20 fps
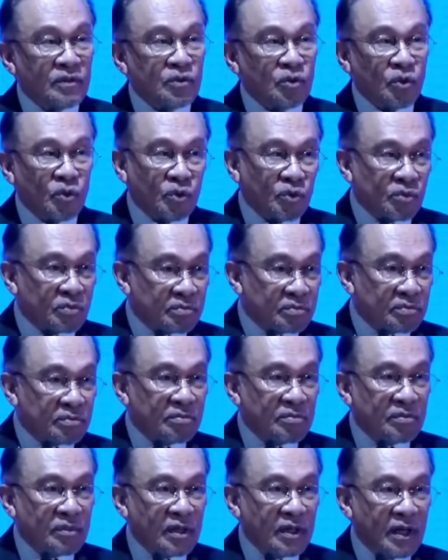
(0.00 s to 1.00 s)
So,
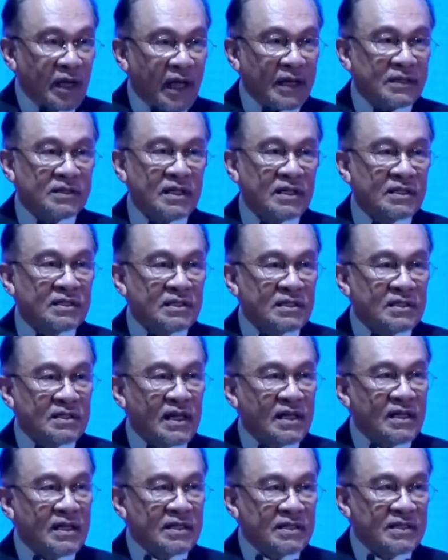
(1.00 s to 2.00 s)
Excellencies,
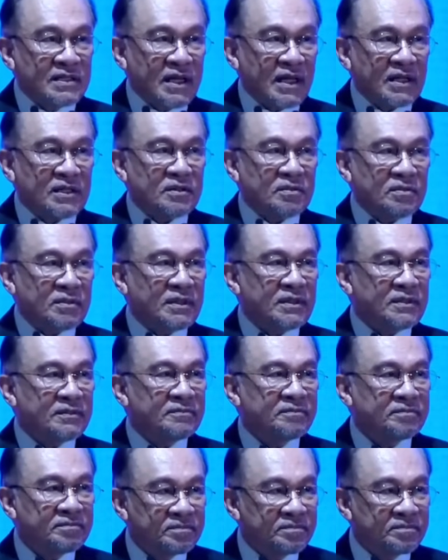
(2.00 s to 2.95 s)
ladies and gentlemen,